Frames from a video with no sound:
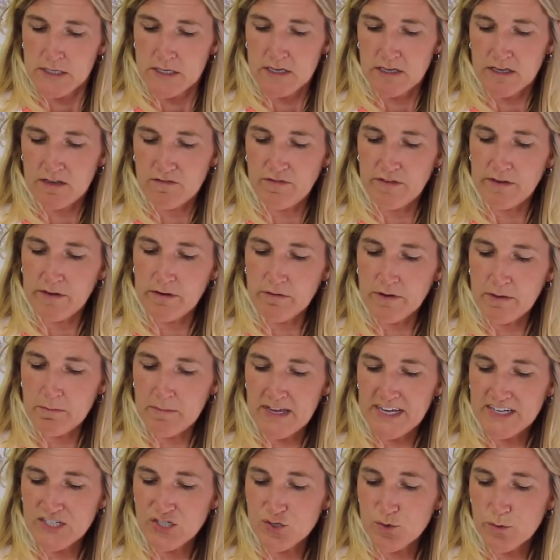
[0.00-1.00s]
If you
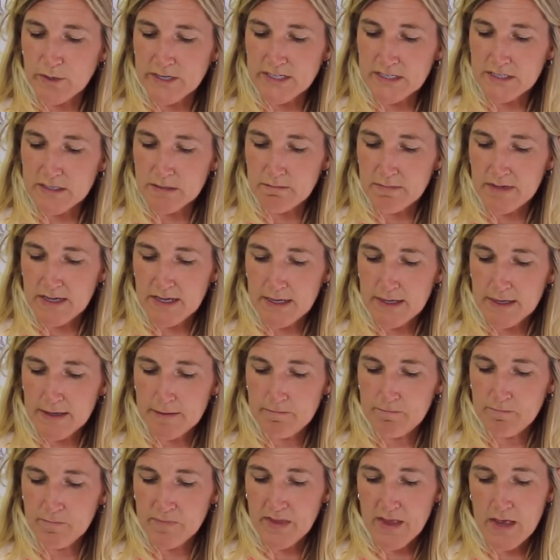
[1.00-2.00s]
remain joined to me,
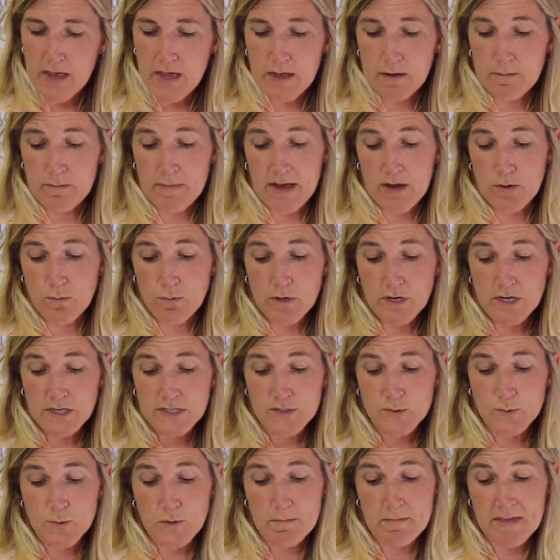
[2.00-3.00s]
and my
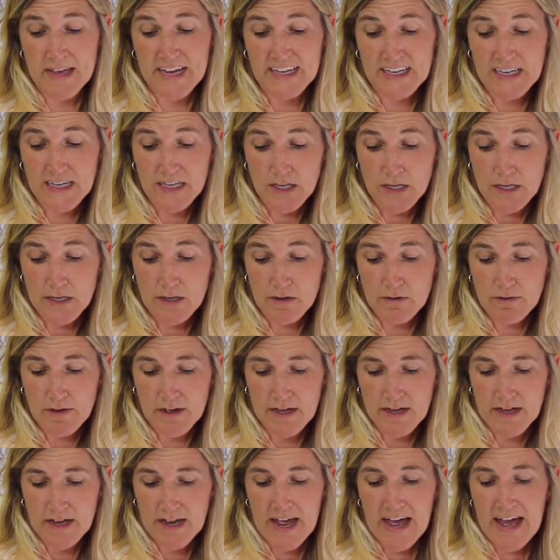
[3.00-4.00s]
words remain in you,
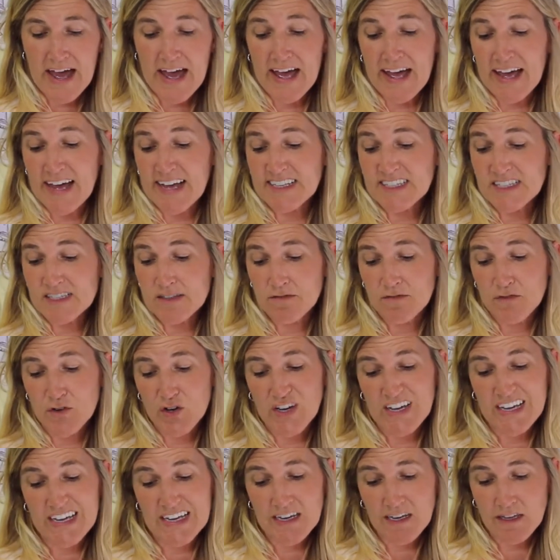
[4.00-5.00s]
ask for
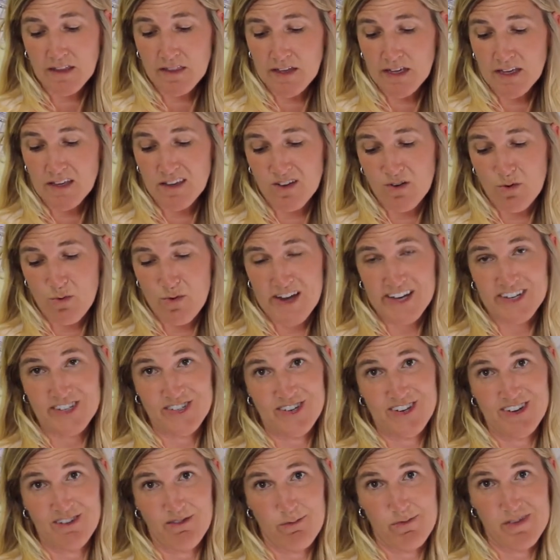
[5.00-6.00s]
anything you wish
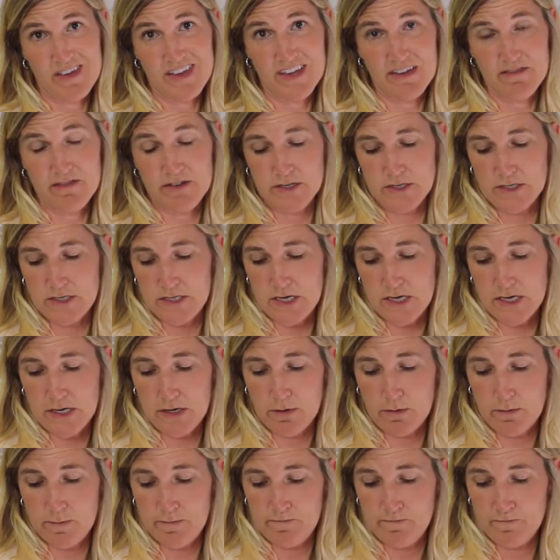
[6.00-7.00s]
and it will be given to you.
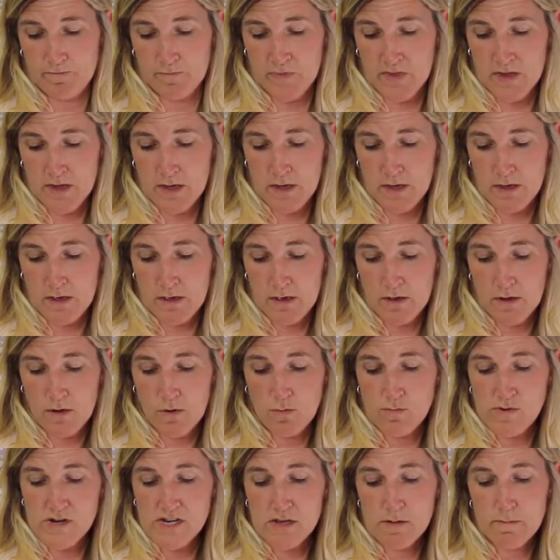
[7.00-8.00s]

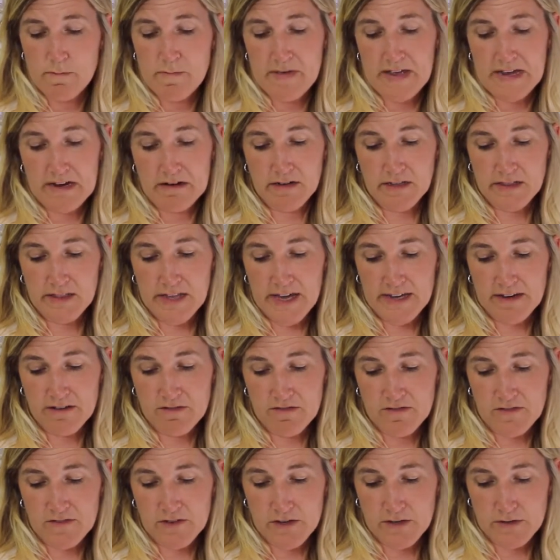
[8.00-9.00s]
When you bear a lot of
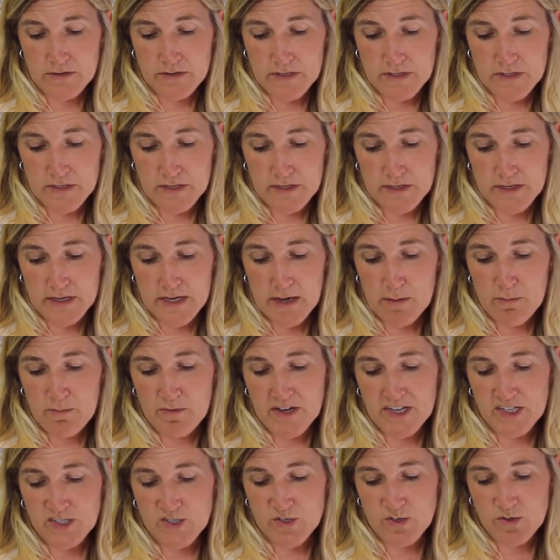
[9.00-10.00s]
fruit, it
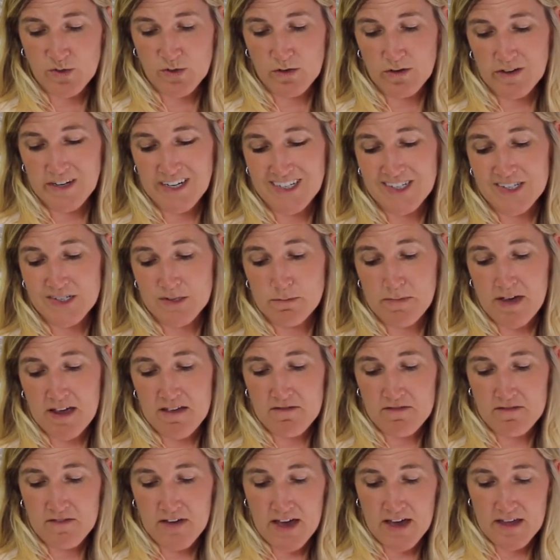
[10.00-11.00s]
brings glory to my
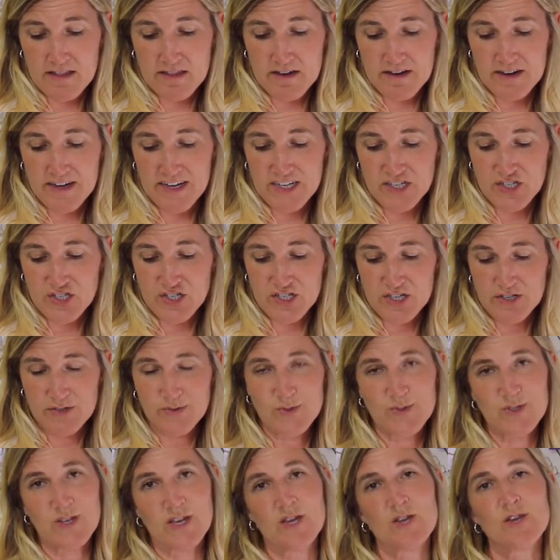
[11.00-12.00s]
Father. It
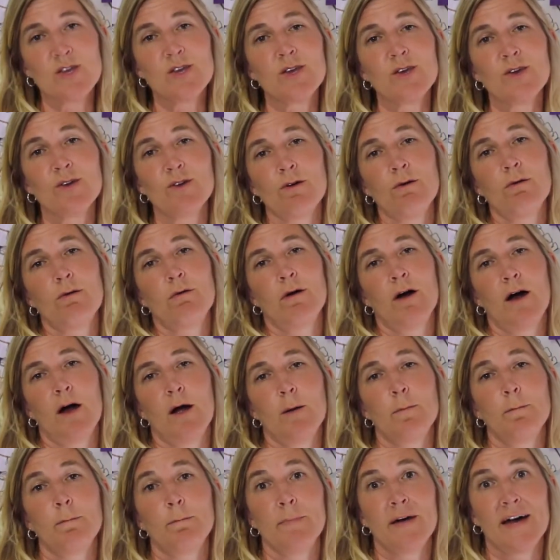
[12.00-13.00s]
shows that you are
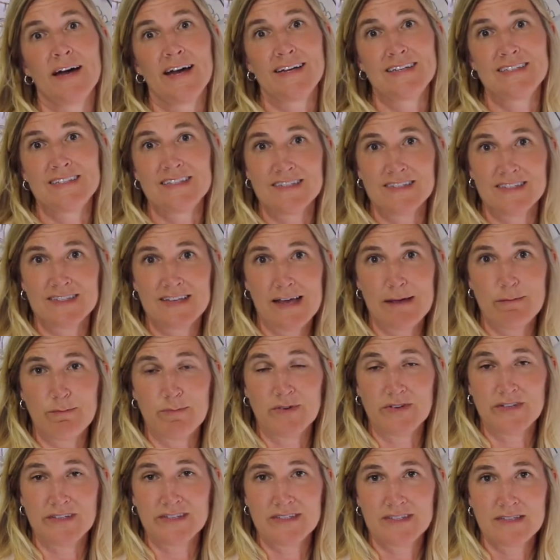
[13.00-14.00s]
my
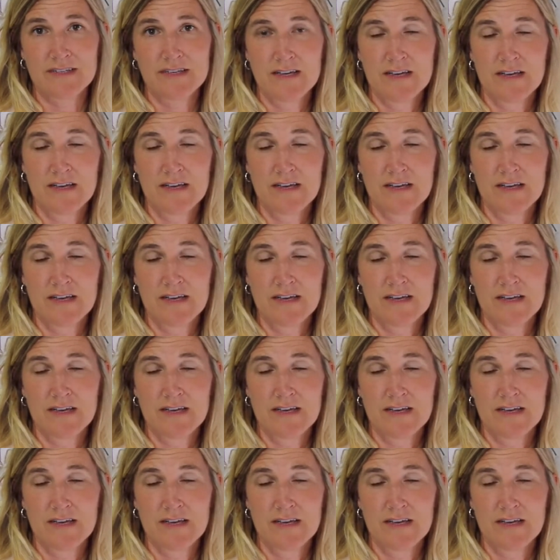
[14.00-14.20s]
disciples.